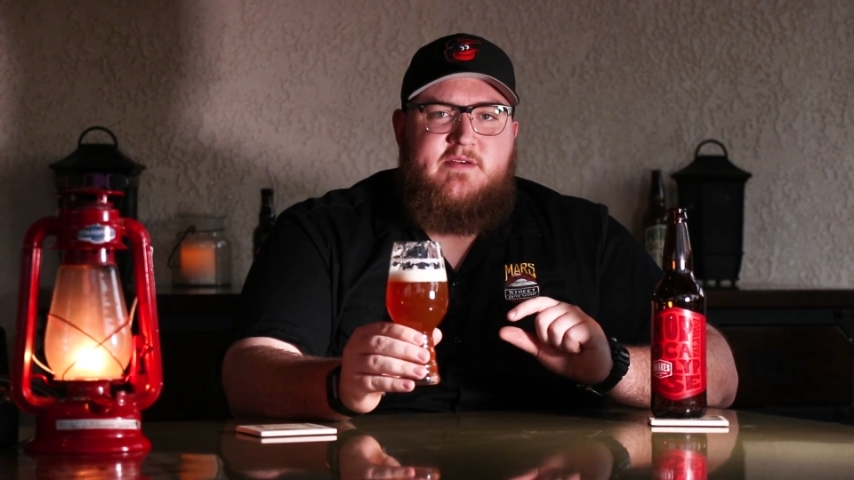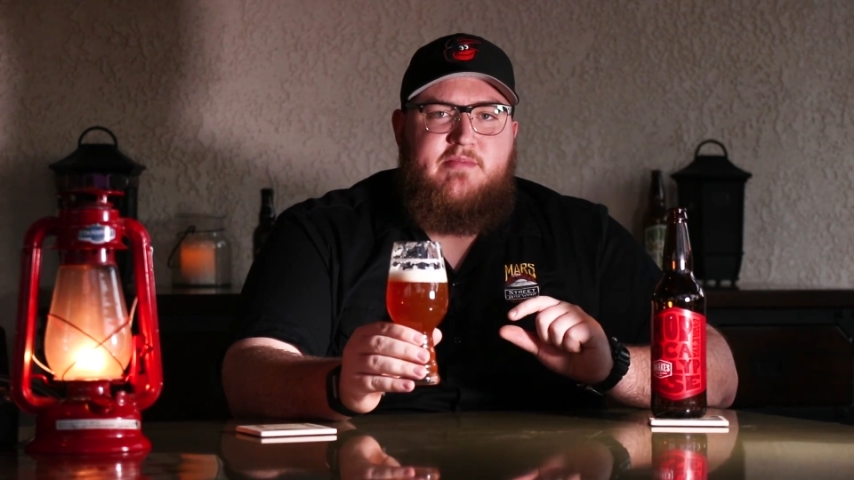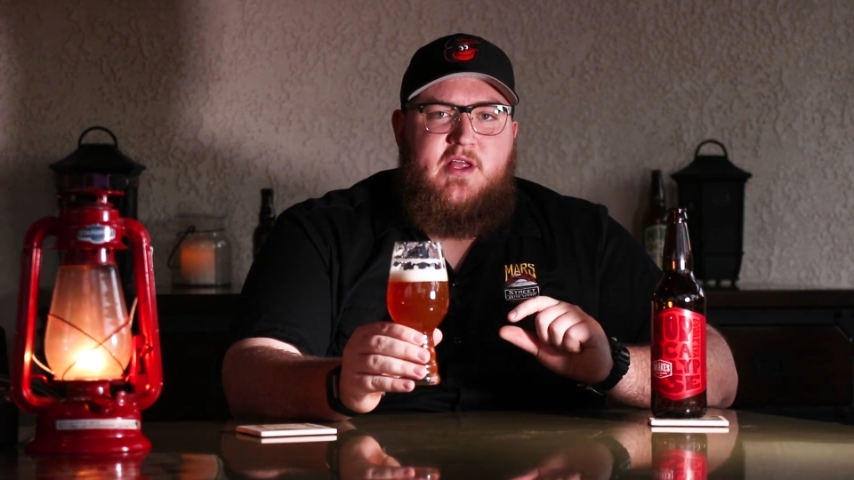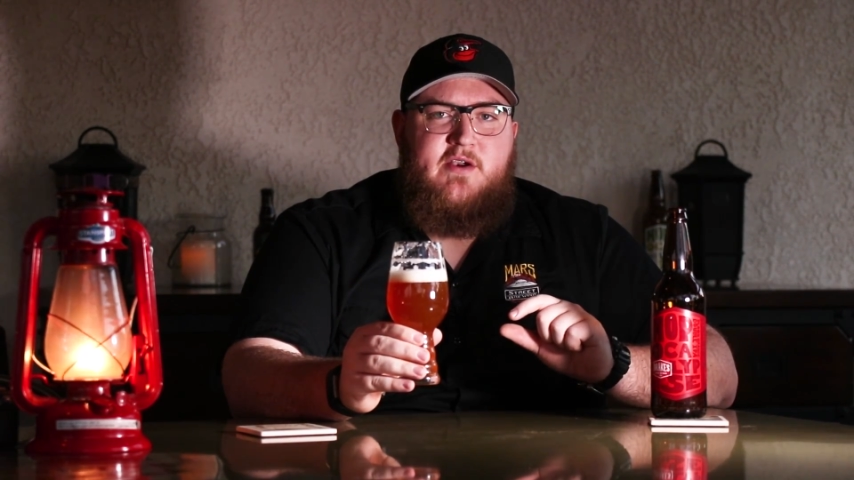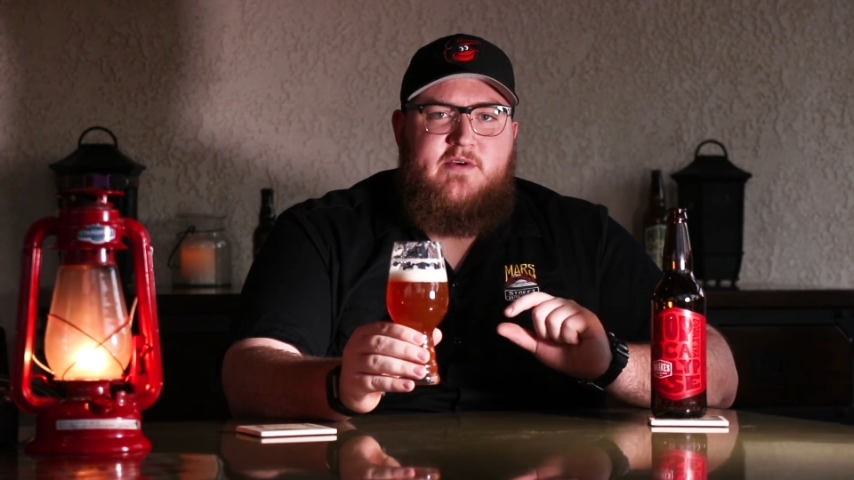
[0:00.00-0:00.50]
The
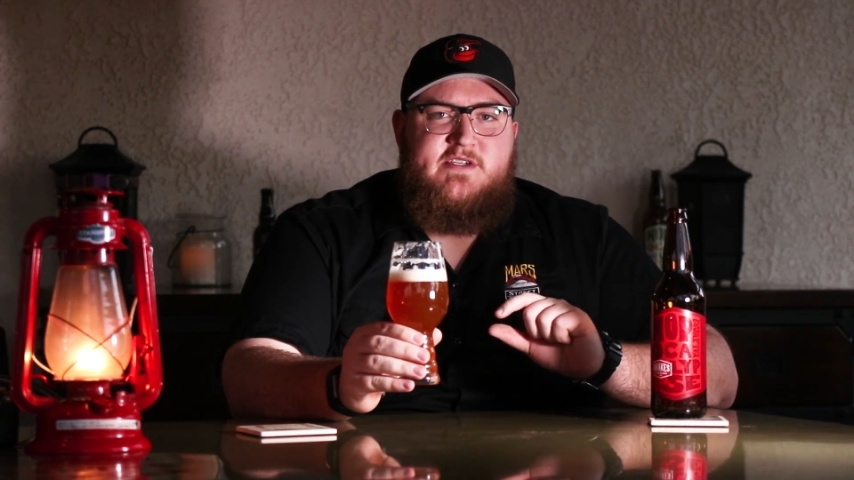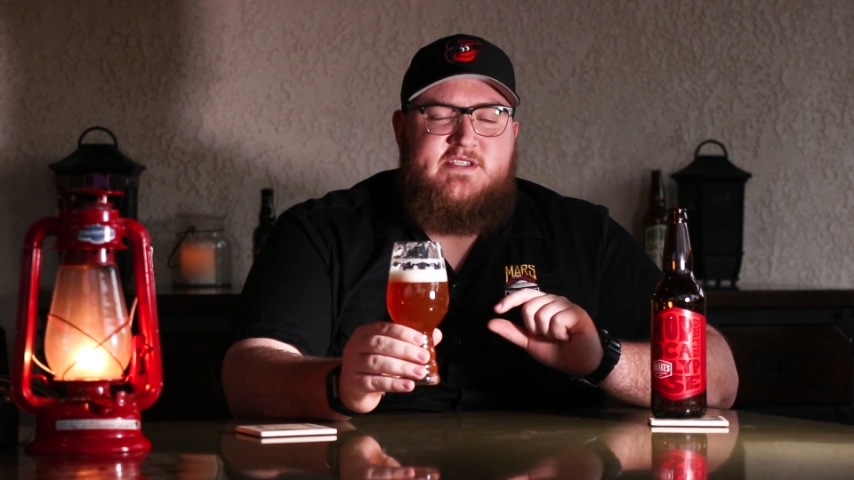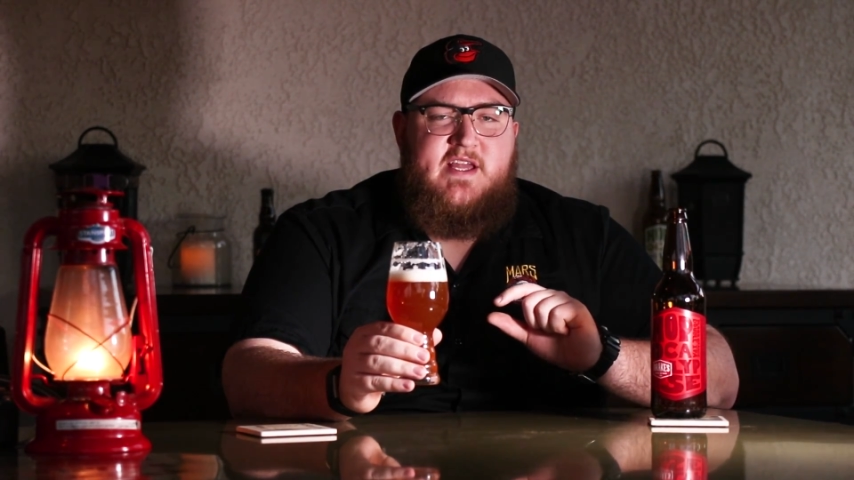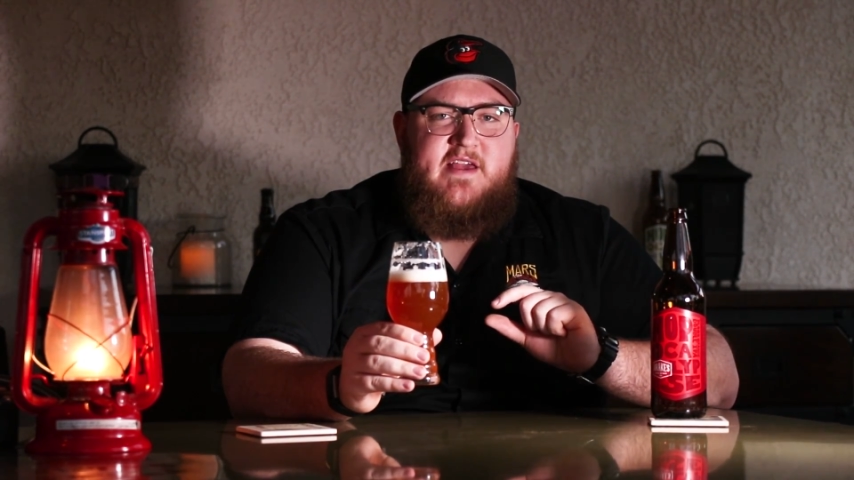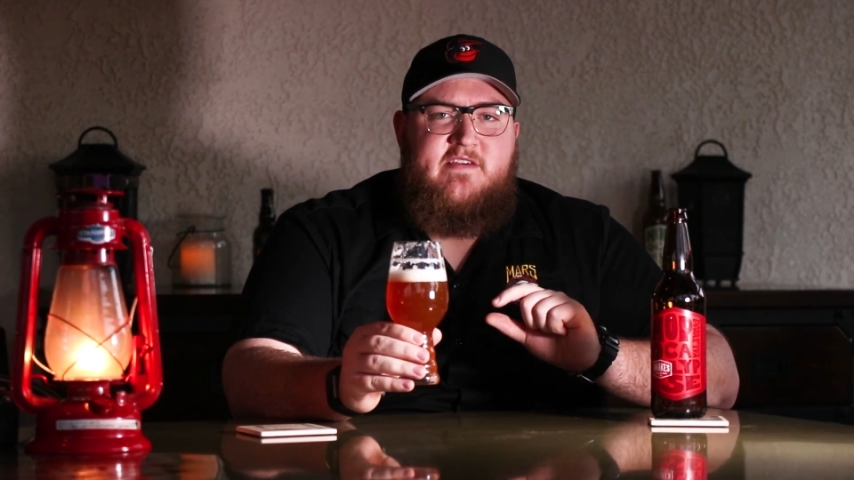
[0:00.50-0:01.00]
blood orange
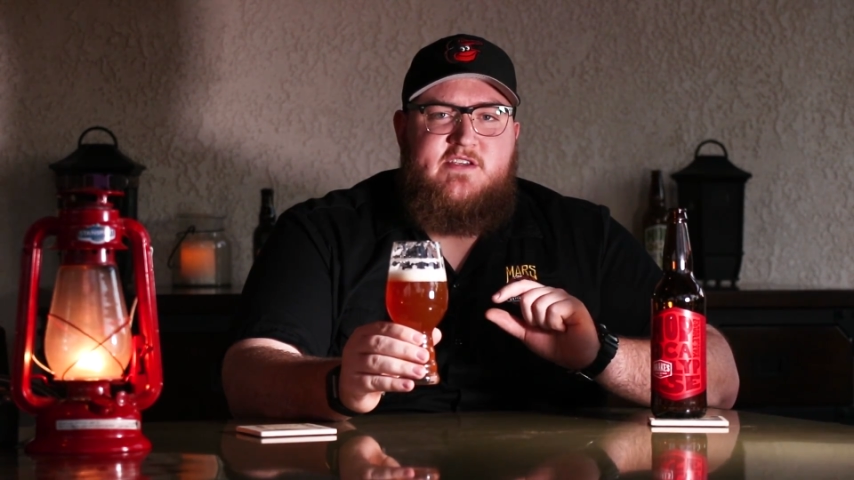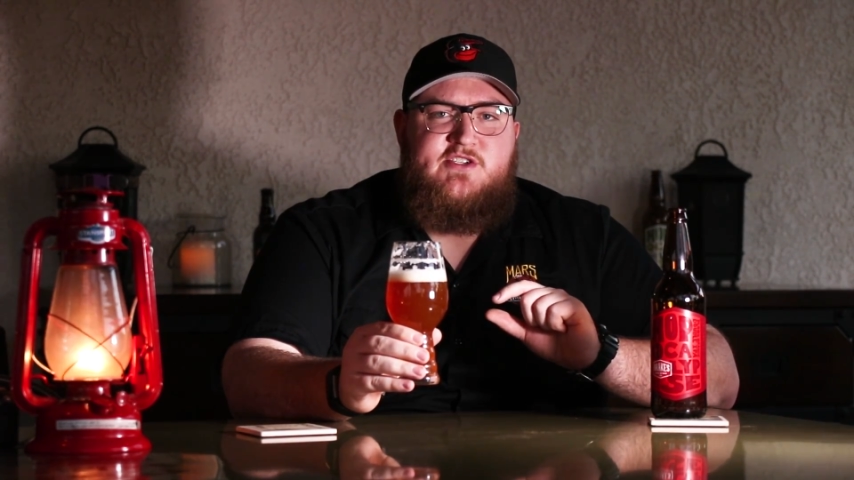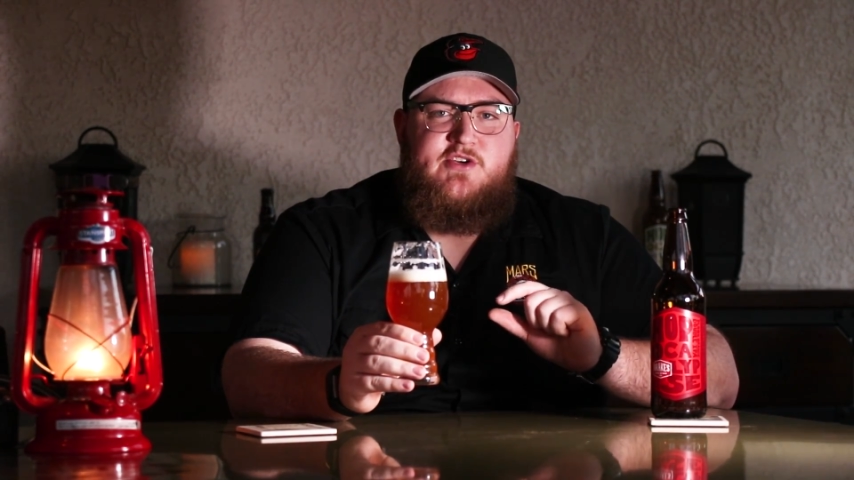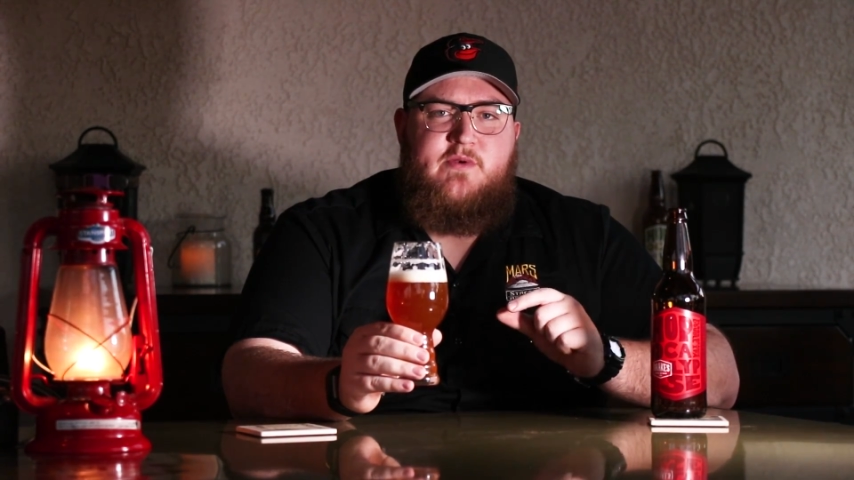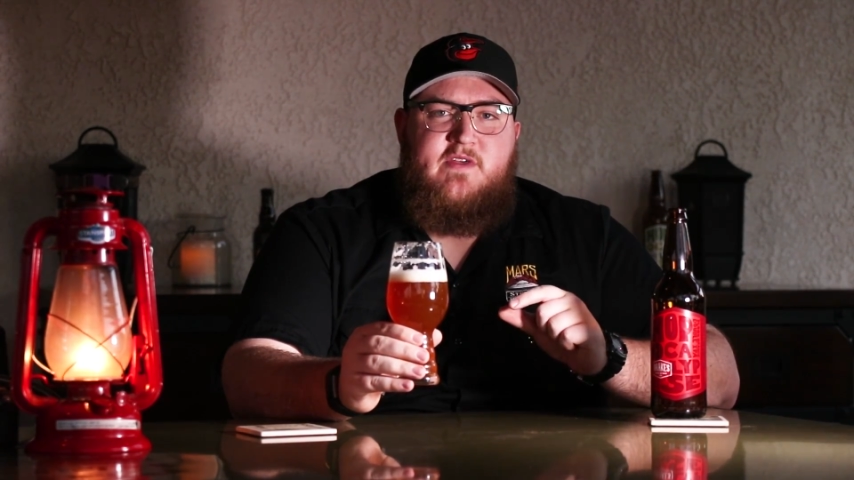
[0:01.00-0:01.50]
is nice and
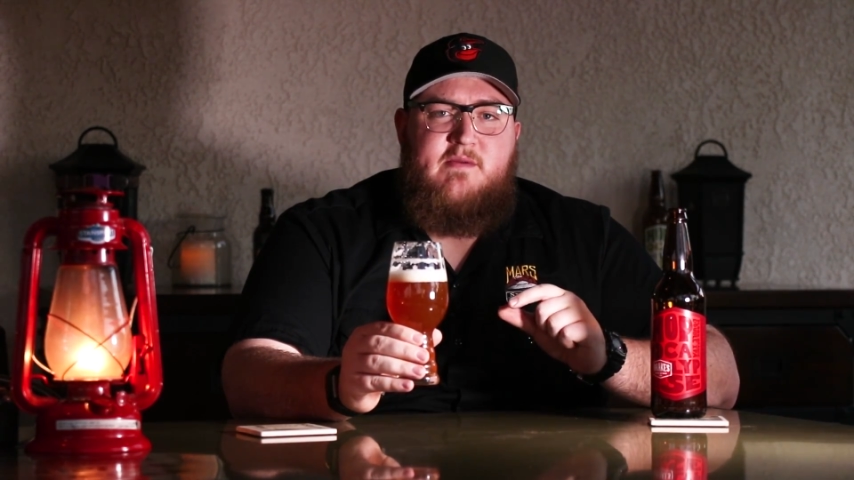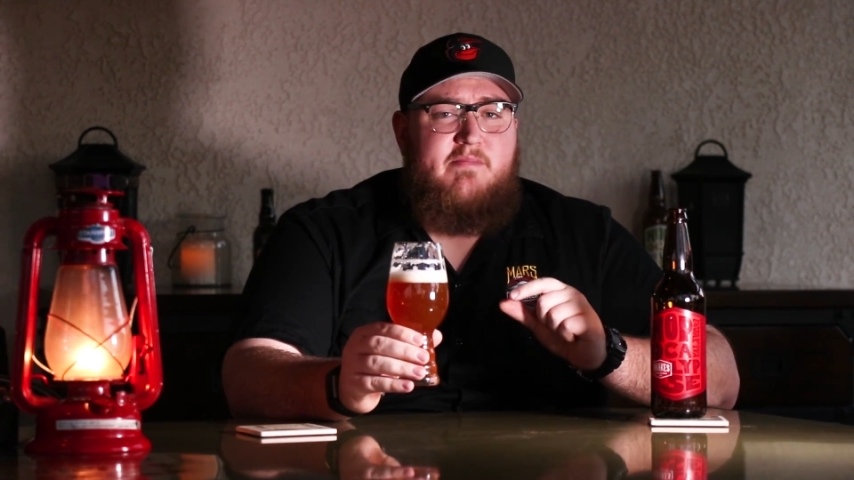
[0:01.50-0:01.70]
juicy,